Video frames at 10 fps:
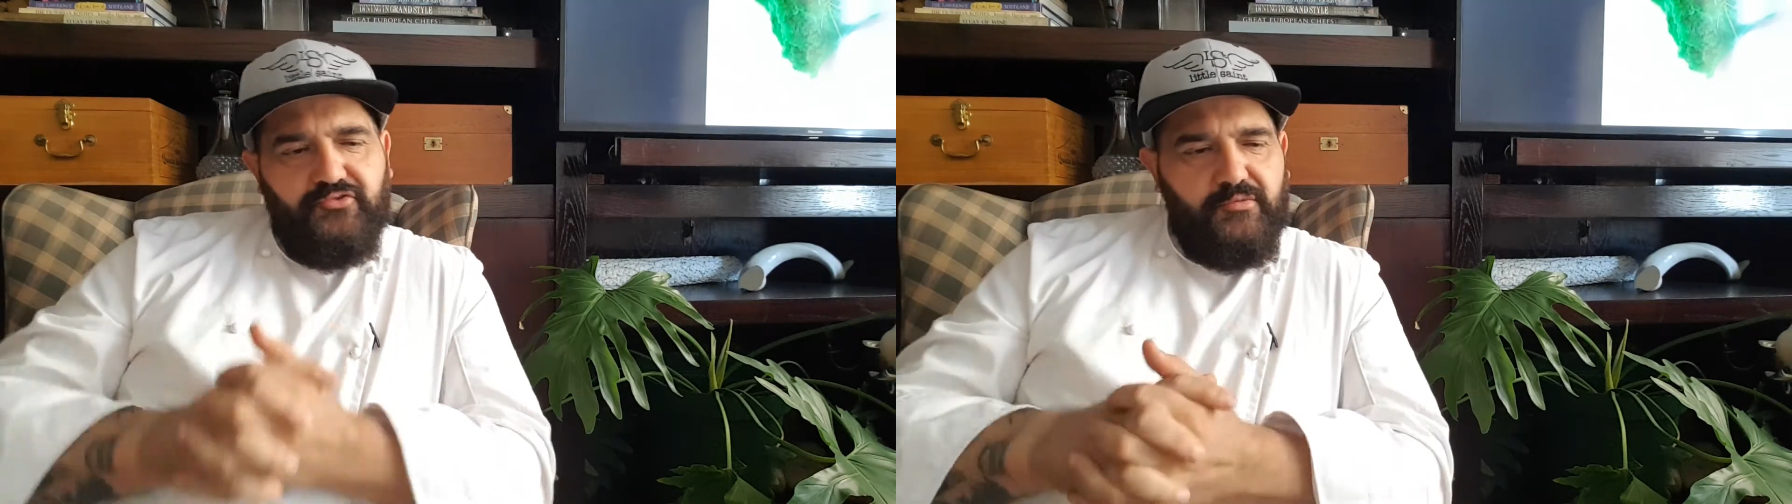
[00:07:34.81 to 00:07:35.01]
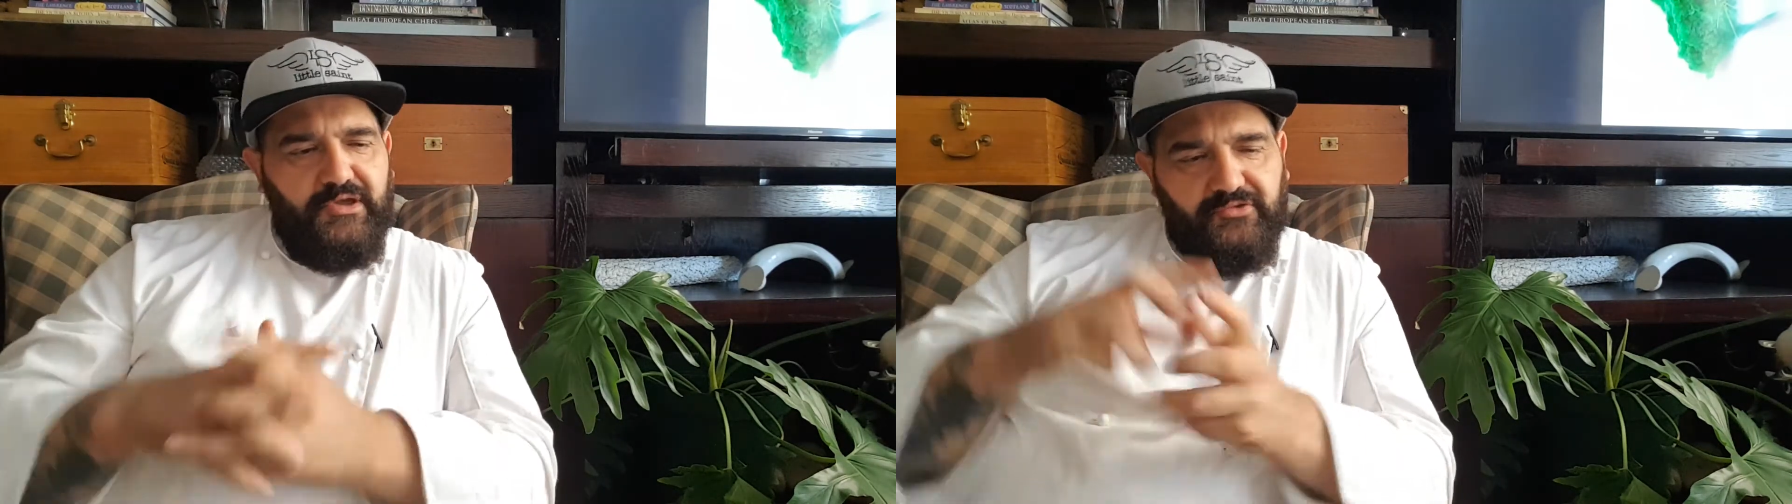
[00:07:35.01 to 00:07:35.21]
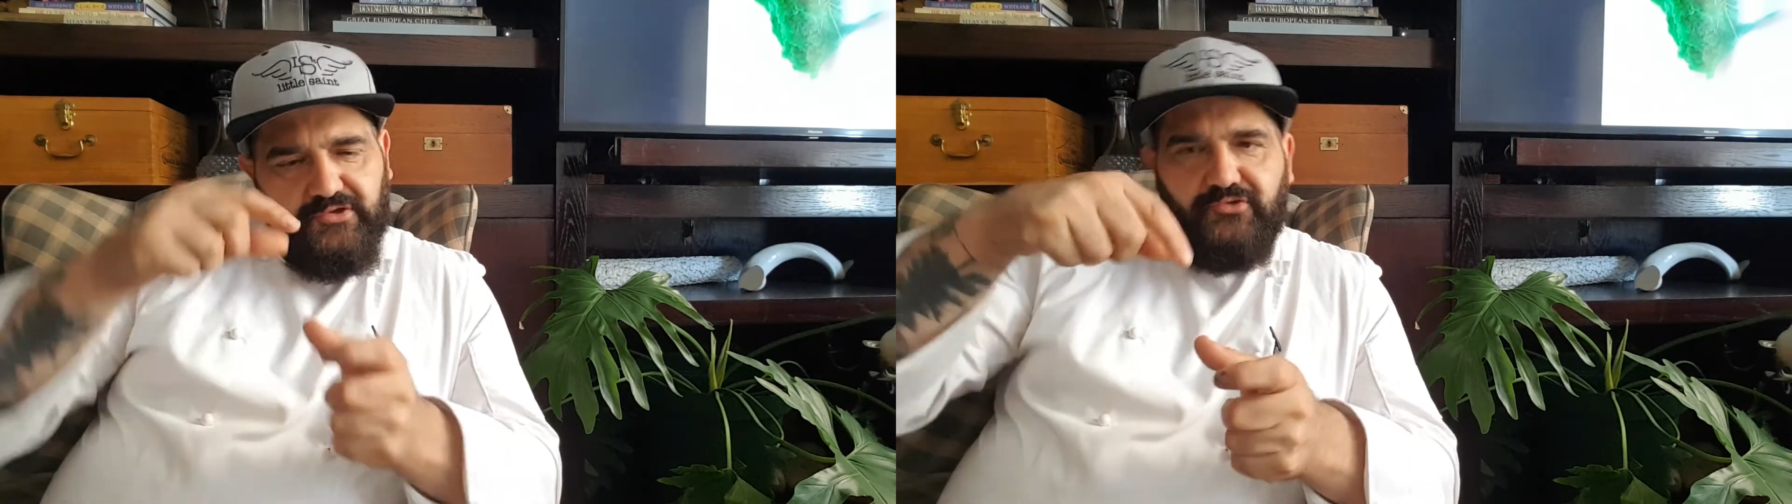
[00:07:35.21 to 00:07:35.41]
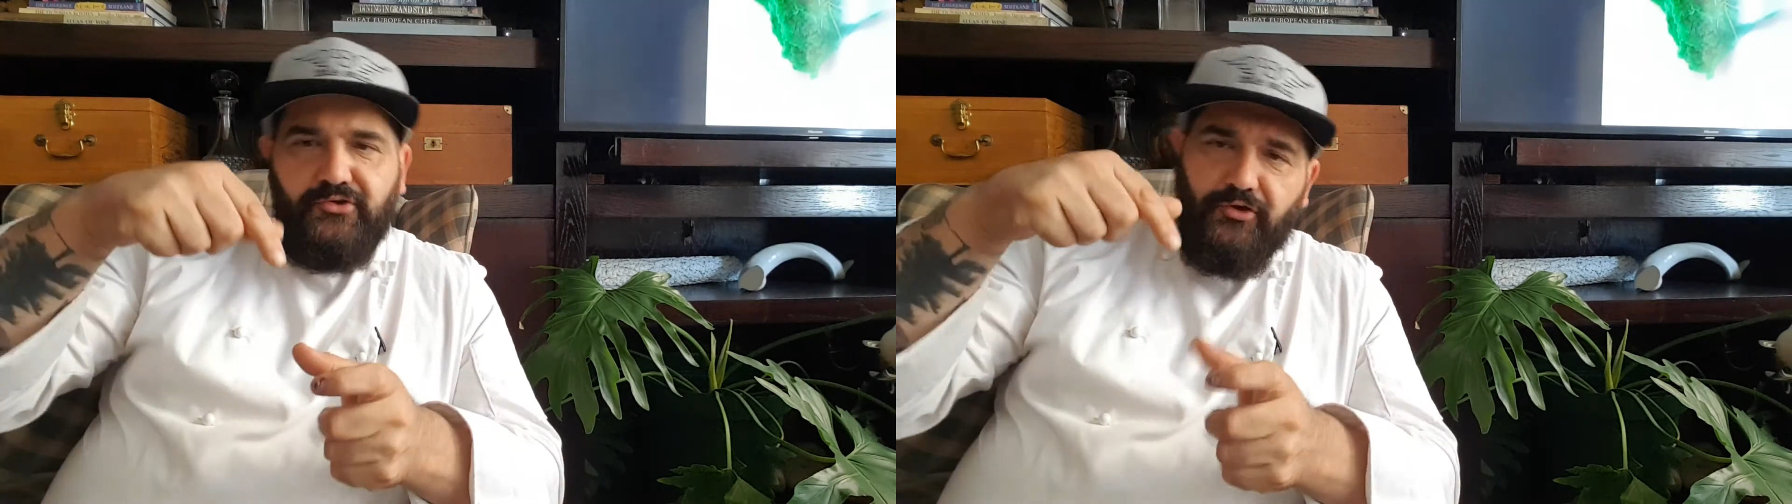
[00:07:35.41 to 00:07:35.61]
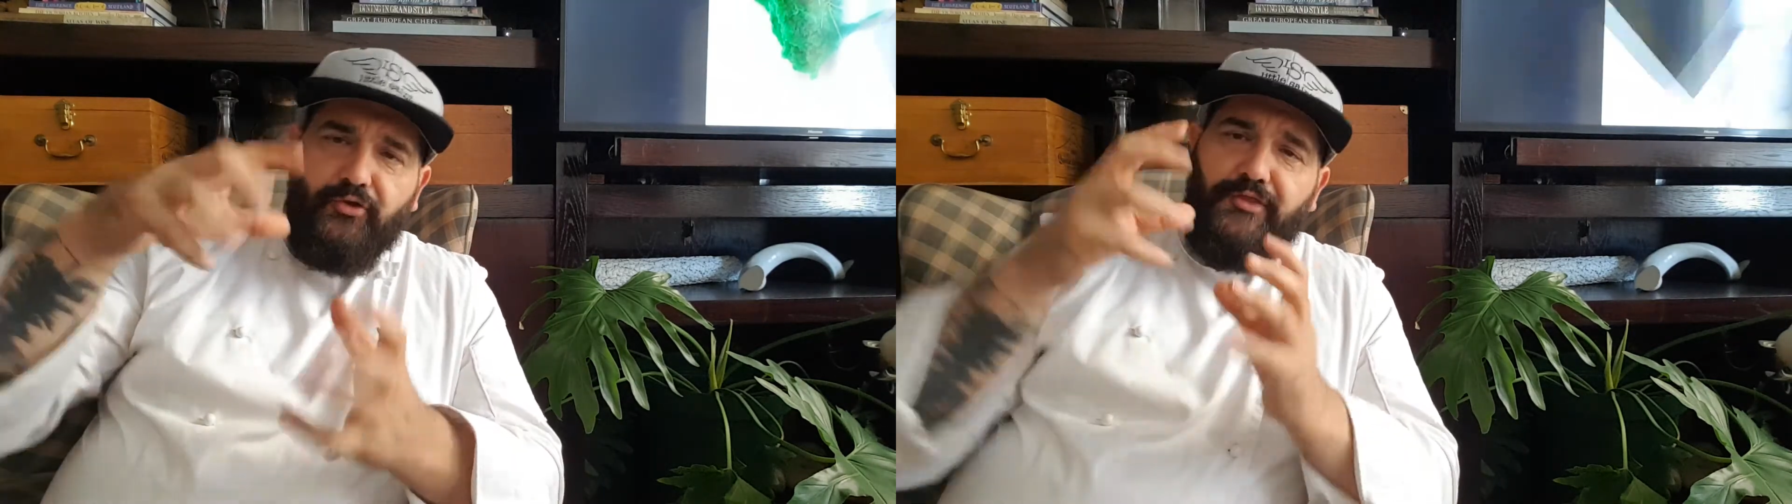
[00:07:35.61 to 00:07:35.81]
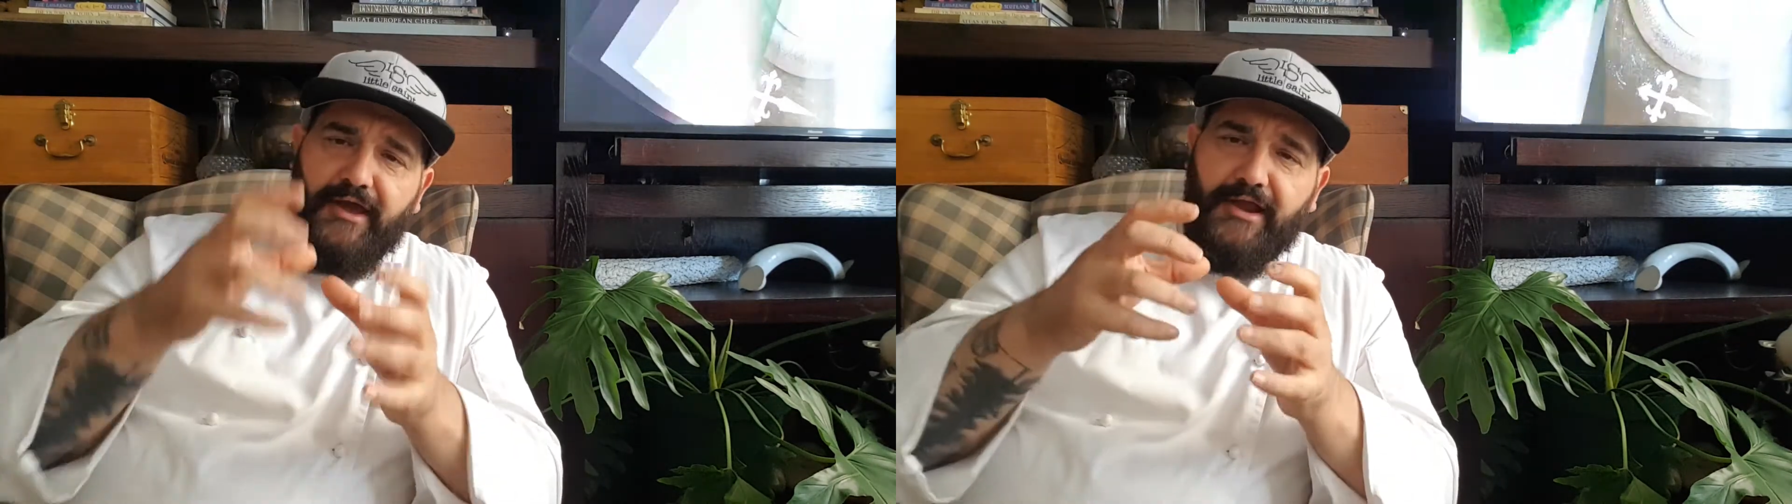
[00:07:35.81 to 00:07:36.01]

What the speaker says: trimmings used to go in that